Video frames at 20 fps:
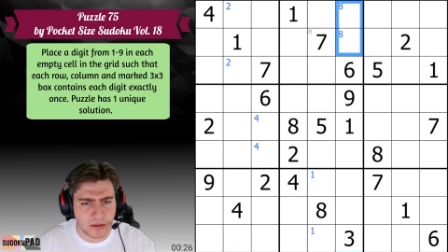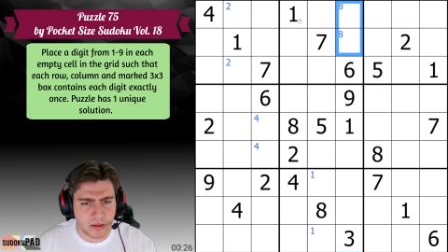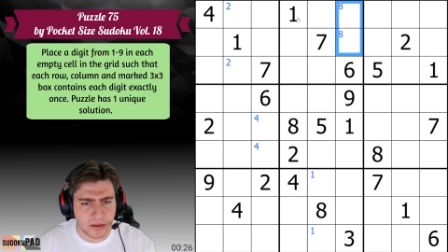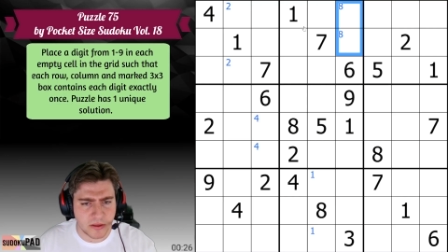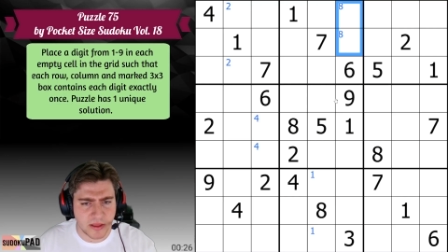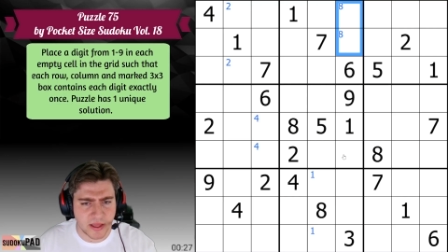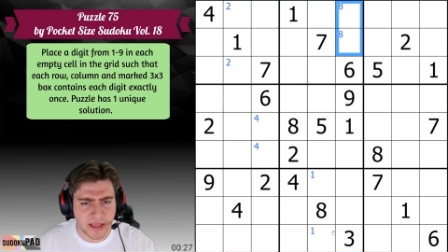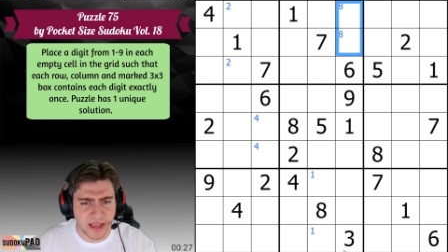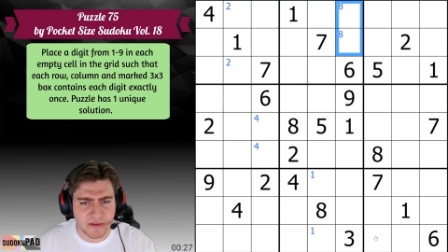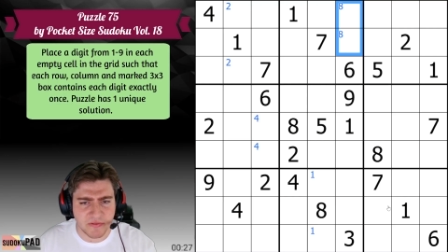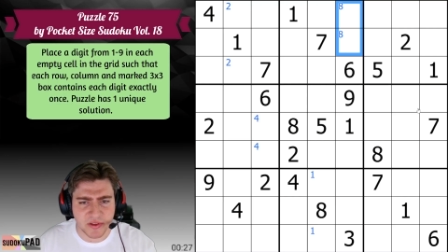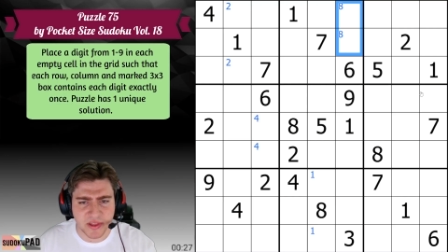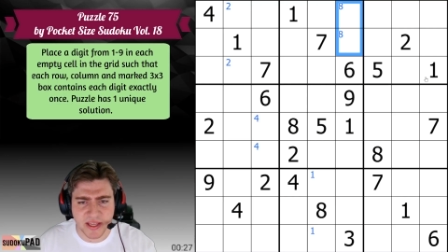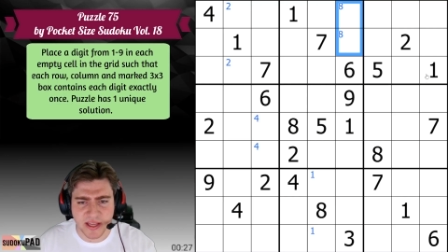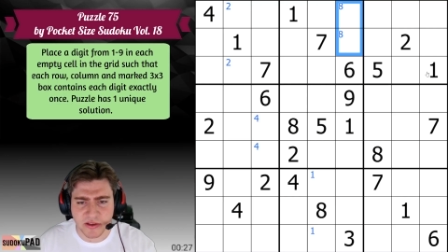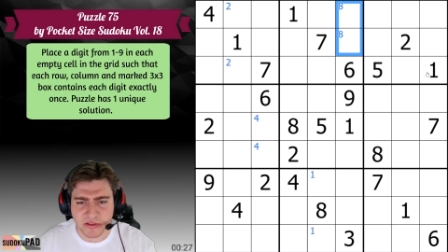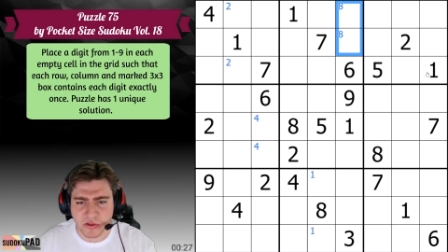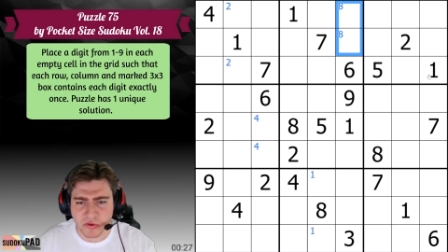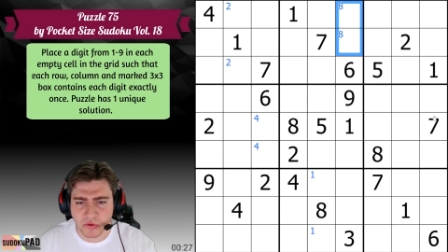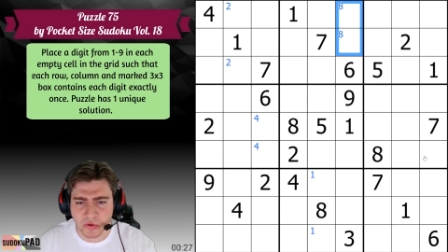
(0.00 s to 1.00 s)
I think everything
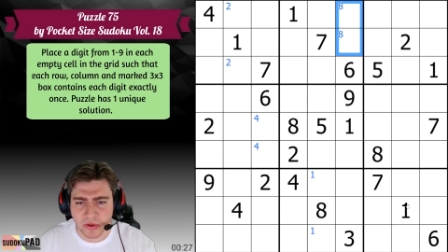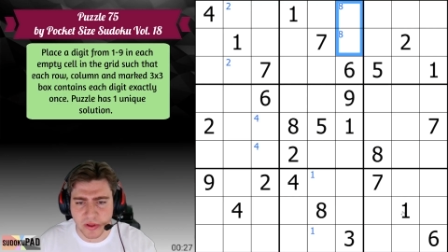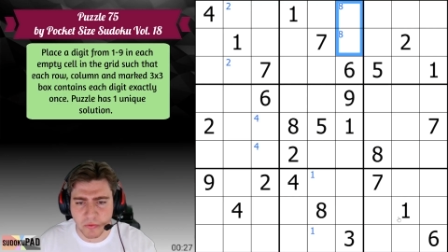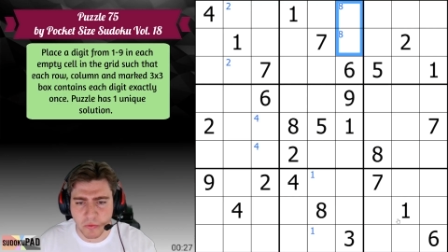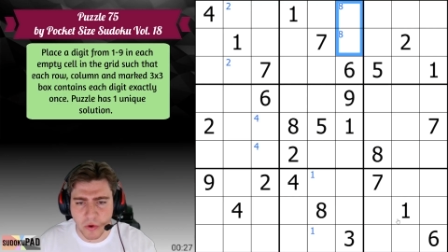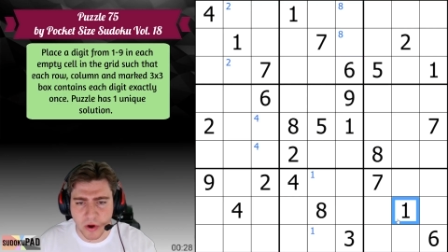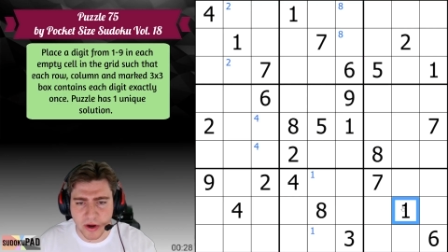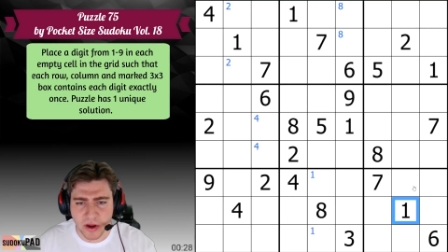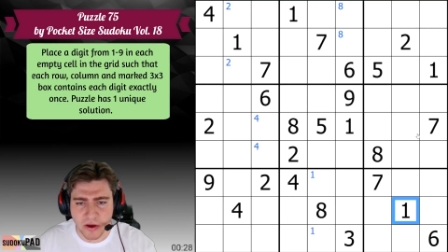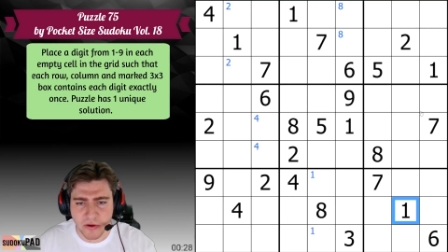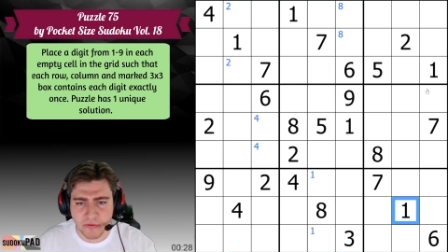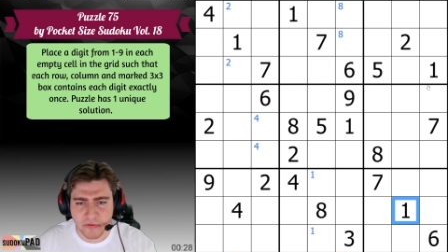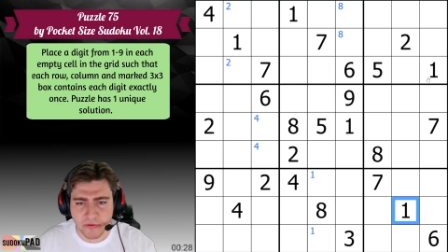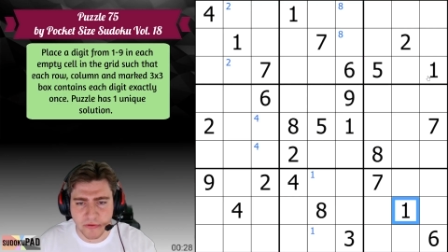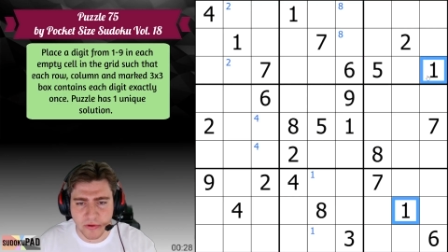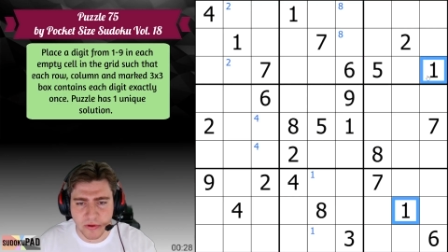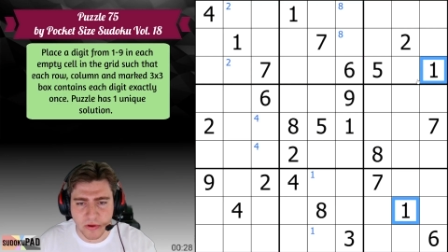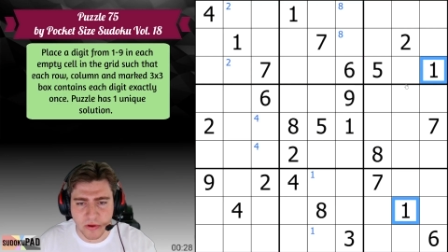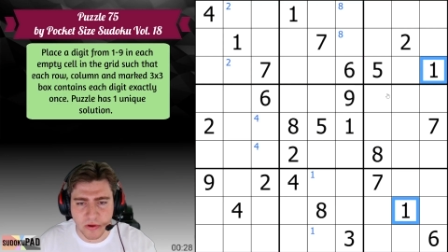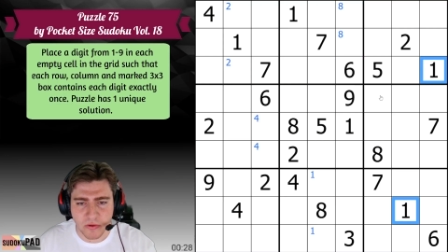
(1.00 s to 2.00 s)
else there's only one of.
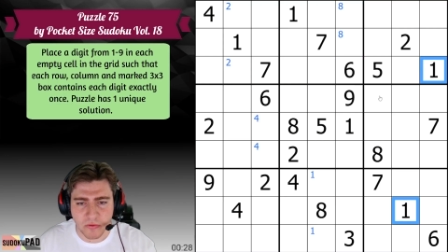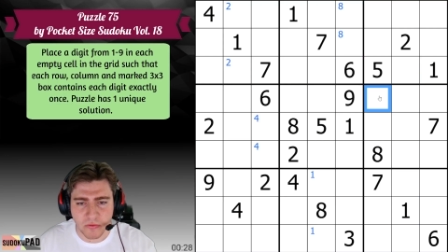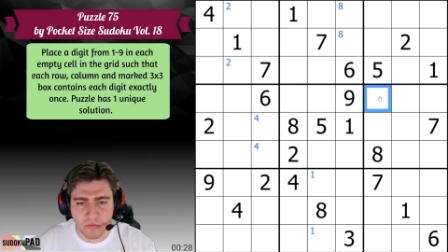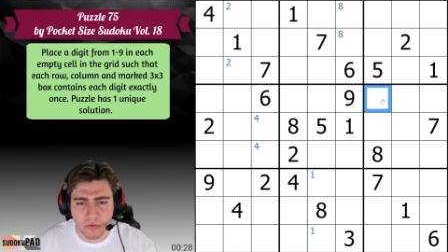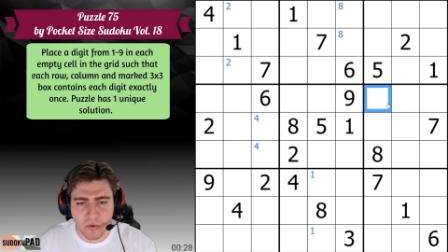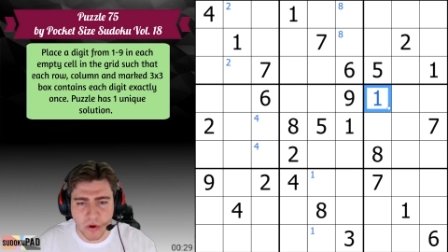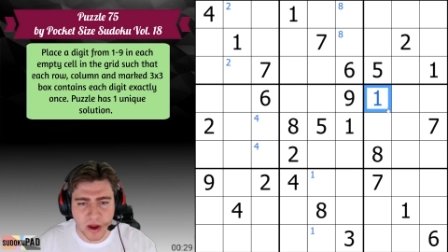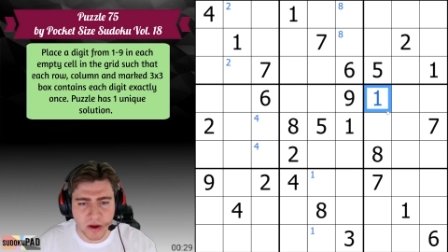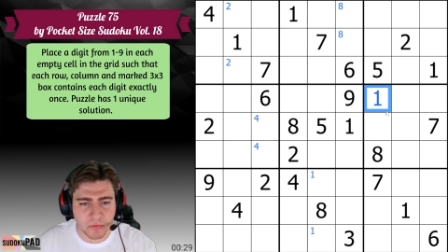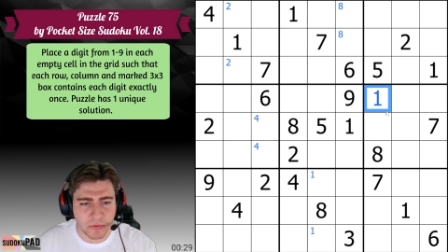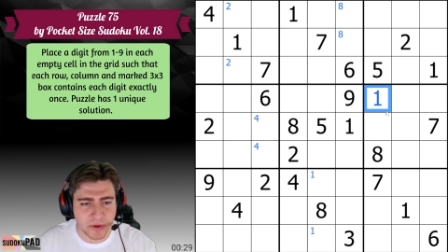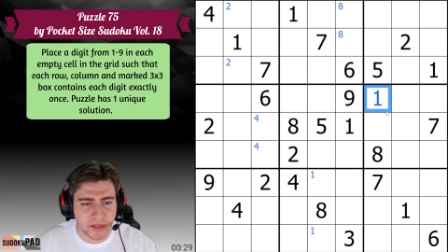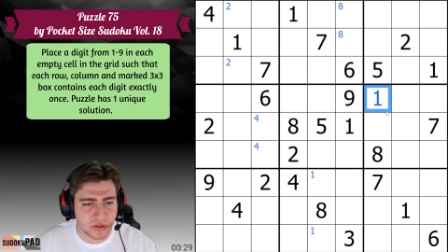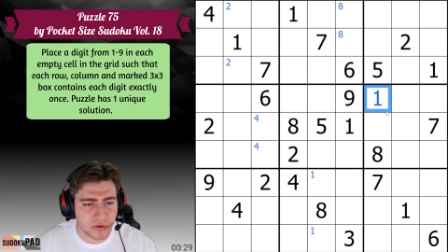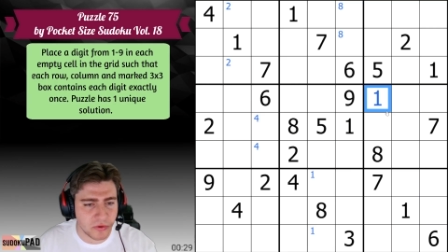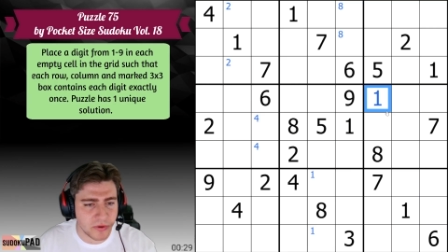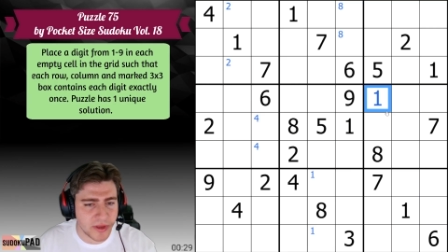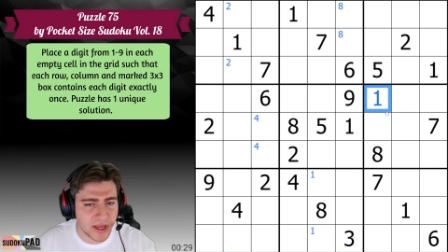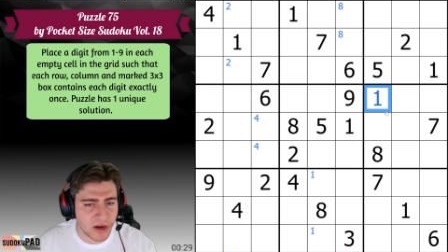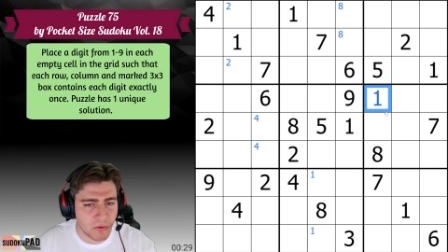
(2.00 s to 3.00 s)
One, we
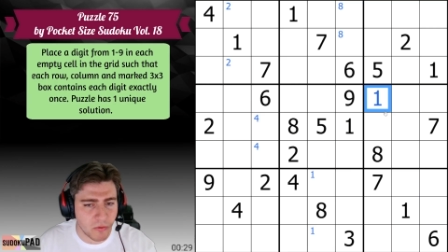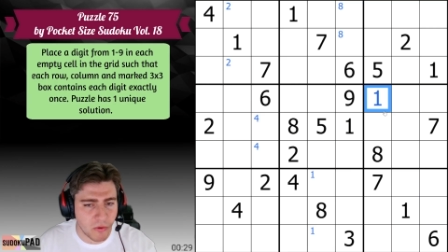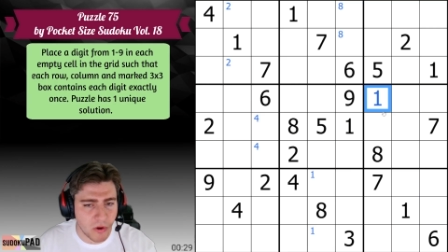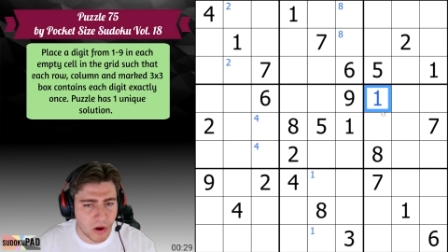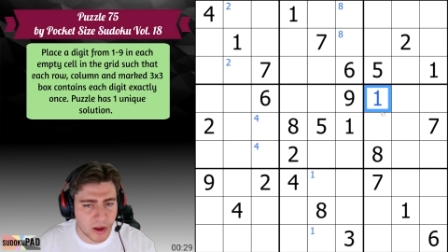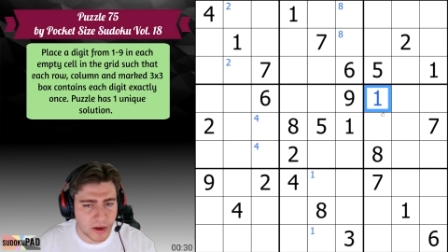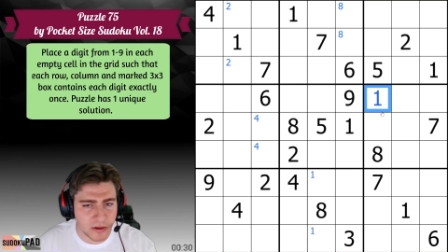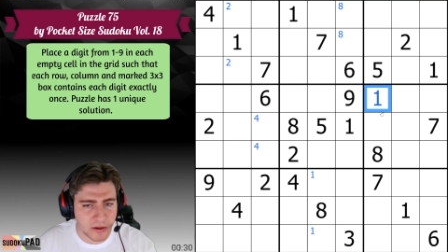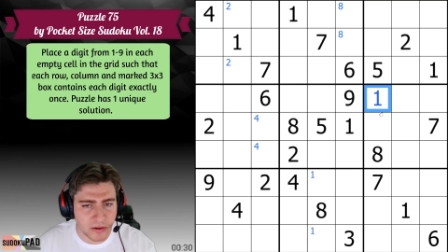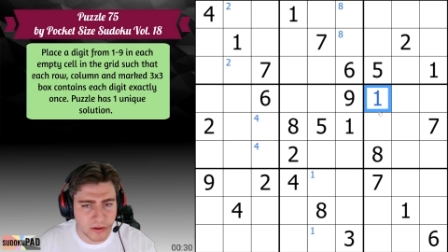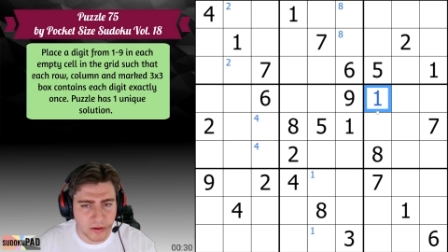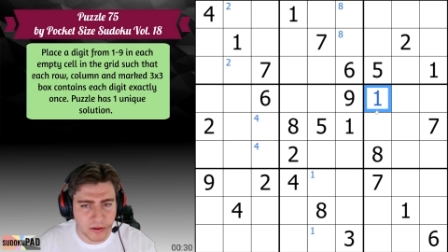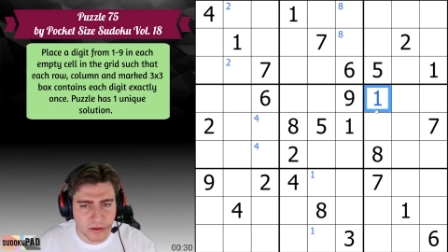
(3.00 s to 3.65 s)
do get a one.